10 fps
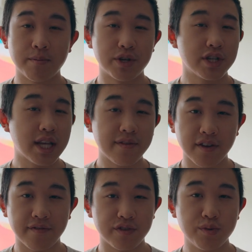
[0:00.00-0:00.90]
but just having a
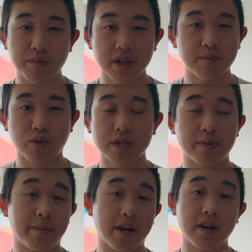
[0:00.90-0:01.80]
few bullet points
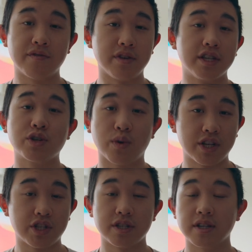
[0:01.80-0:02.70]
prepared for each
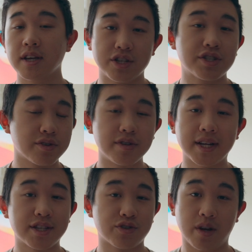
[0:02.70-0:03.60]
question, just so you're
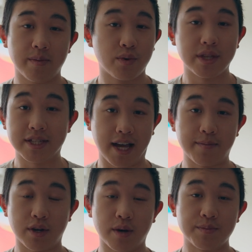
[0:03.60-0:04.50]
not scrambling when the
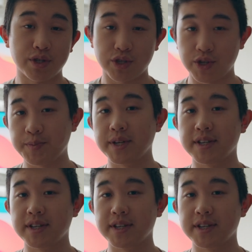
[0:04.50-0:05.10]
time comes, should be